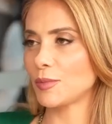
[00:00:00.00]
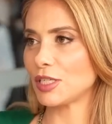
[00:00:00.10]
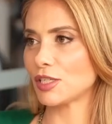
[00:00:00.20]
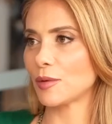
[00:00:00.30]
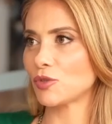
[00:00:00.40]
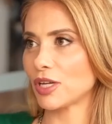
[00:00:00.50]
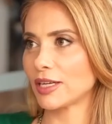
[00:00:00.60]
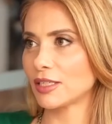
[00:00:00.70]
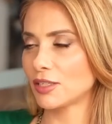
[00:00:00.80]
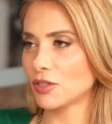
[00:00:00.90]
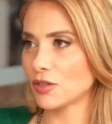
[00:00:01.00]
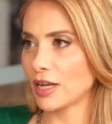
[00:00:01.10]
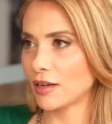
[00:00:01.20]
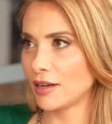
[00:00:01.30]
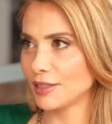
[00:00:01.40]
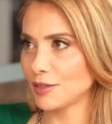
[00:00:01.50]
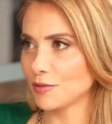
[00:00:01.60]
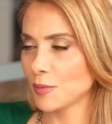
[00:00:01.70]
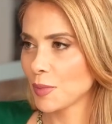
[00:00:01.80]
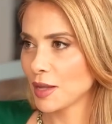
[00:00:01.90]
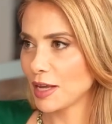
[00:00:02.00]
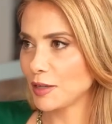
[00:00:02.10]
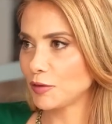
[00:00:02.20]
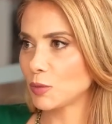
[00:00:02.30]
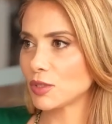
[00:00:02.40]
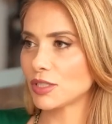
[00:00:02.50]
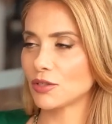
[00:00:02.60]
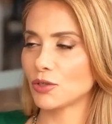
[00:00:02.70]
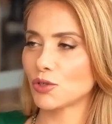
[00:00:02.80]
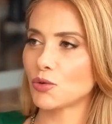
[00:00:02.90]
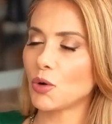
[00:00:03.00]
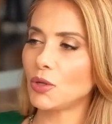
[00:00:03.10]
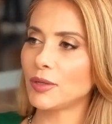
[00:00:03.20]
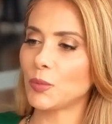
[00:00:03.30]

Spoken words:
to be subject to that kind of influence and control.